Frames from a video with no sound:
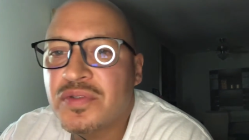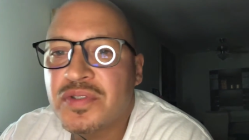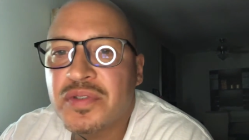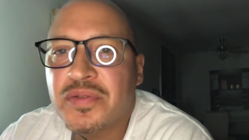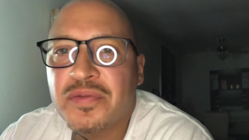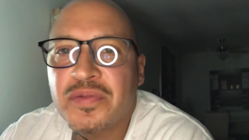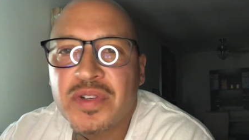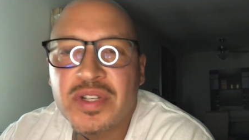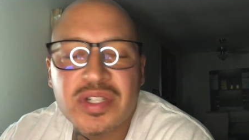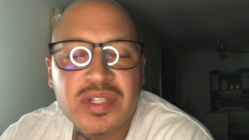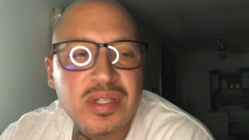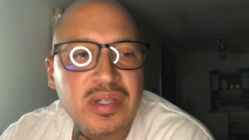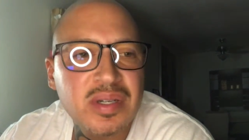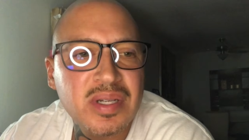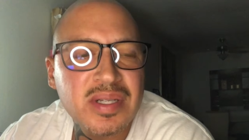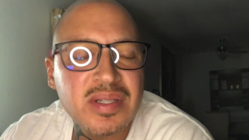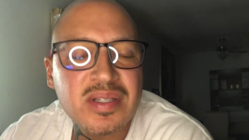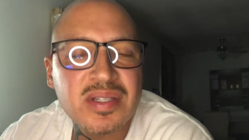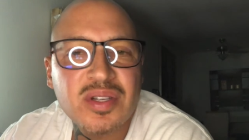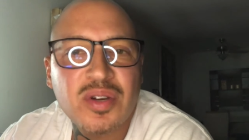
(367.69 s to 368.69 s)
sufficient
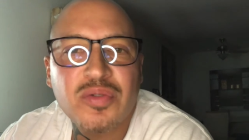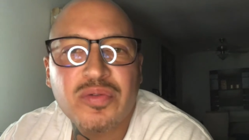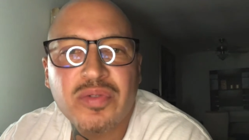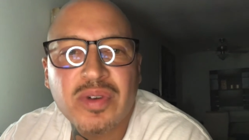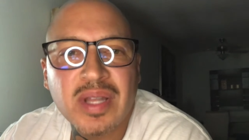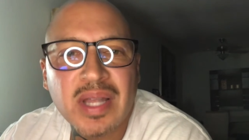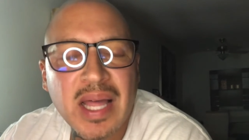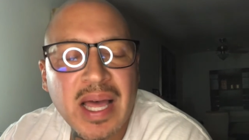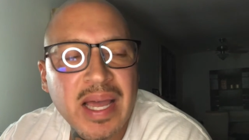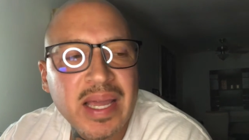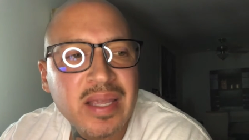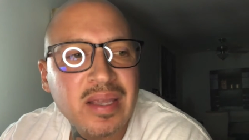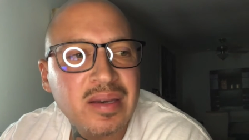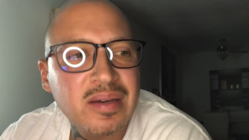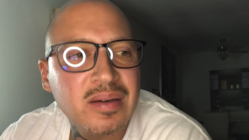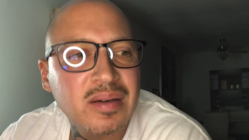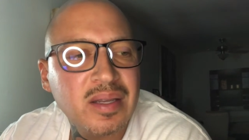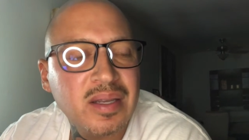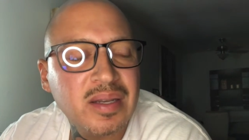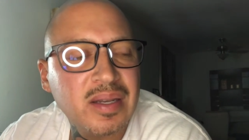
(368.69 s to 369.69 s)
and self
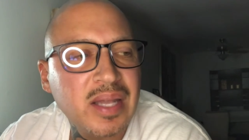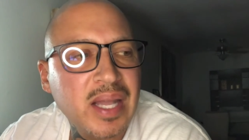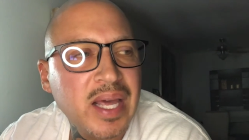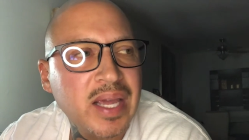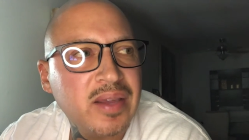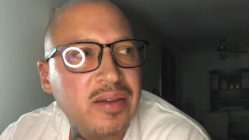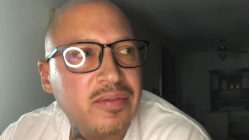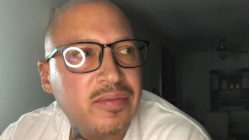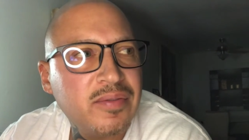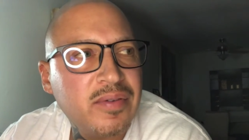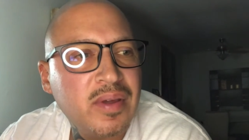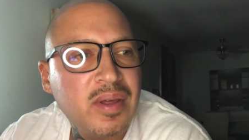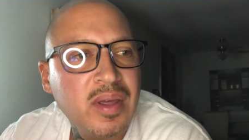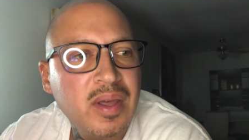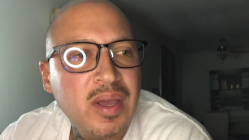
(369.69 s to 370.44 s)
reliant in life,